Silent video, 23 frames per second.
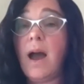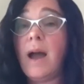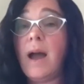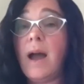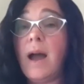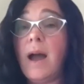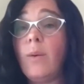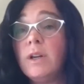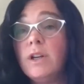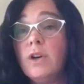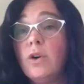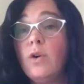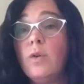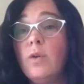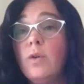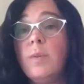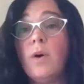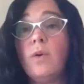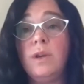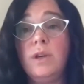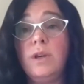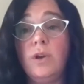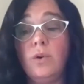I want to
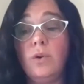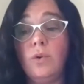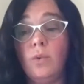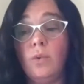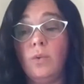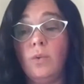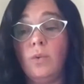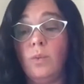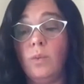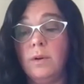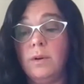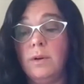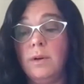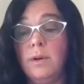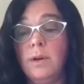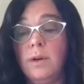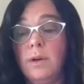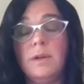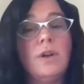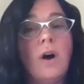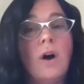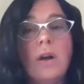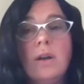know about you,
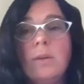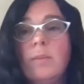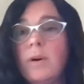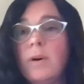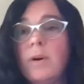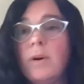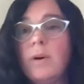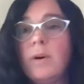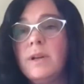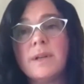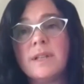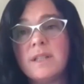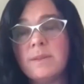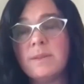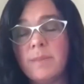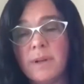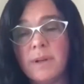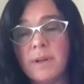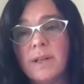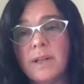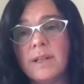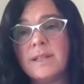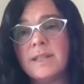not about your
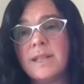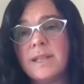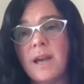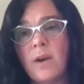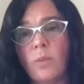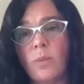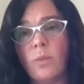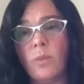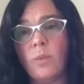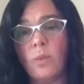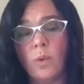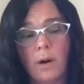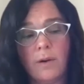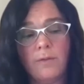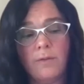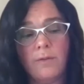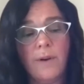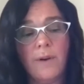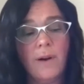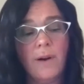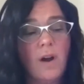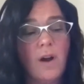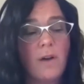experience at work.
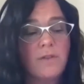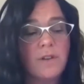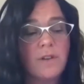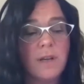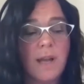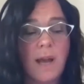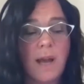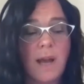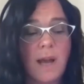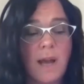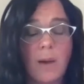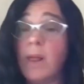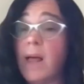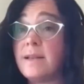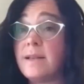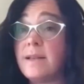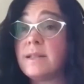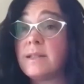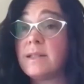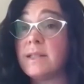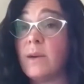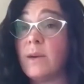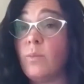Very often I will
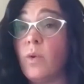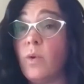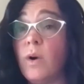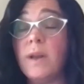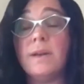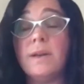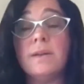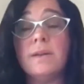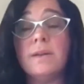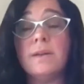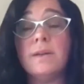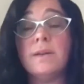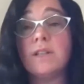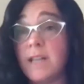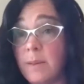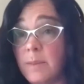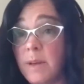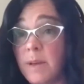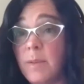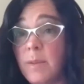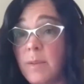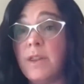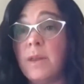ask someone to
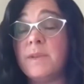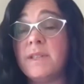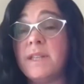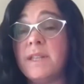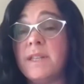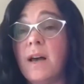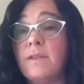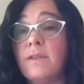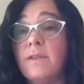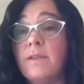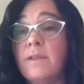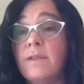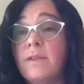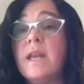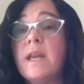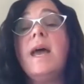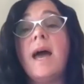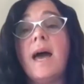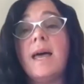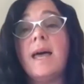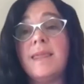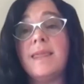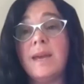tell me about themselves,
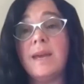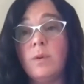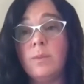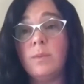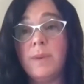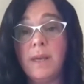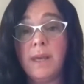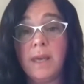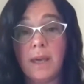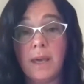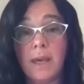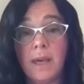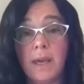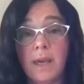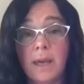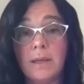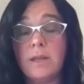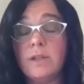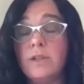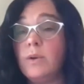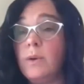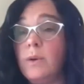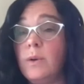and they will
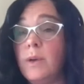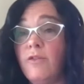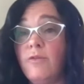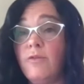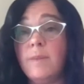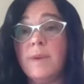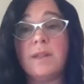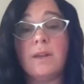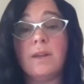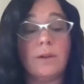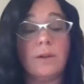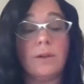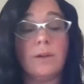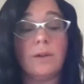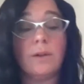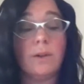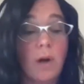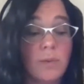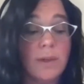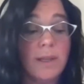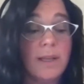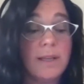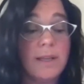begin to give me their
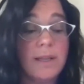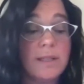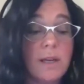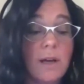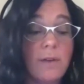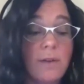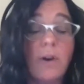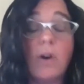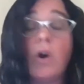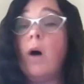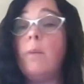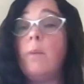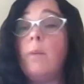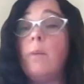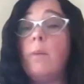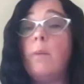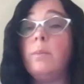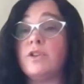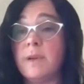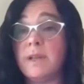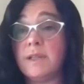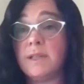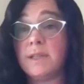laundry list of
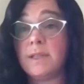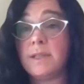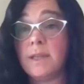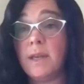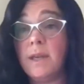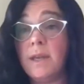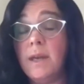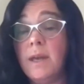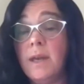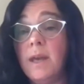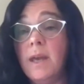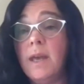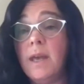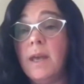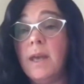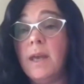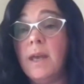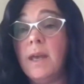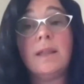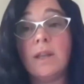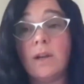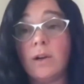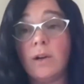accomplishments
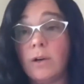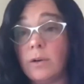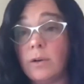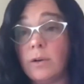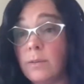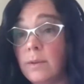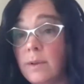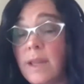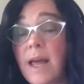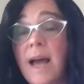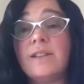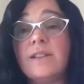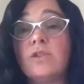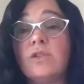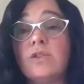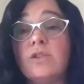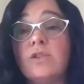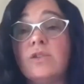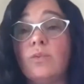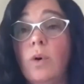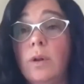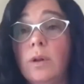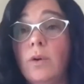in their
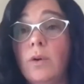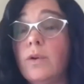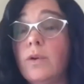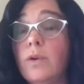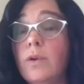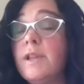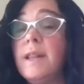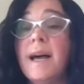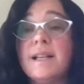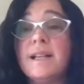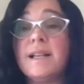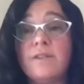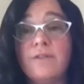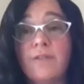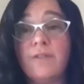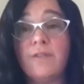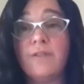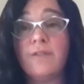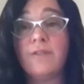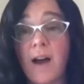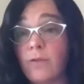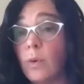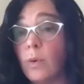last role or the
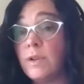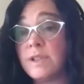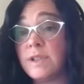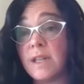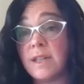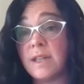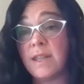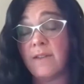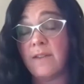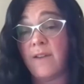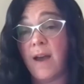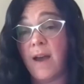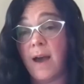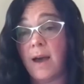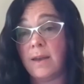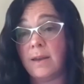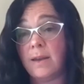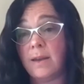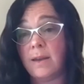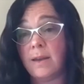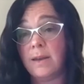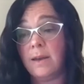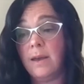last 5 roles that they've
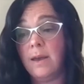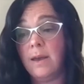had.